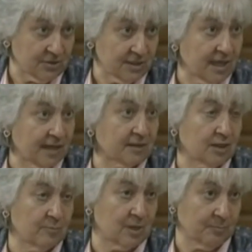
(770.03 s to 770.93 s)
He had to
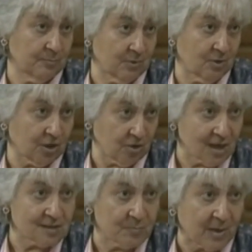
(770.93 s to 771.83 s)
come up on
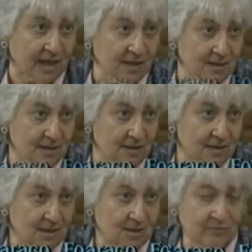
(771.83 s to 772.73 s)
horseback
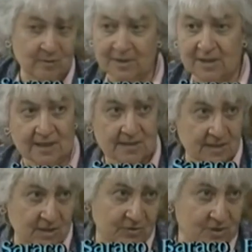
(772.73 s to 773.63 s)
from the next
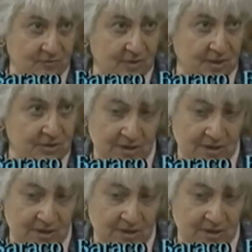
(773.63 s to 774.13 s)
nearest village.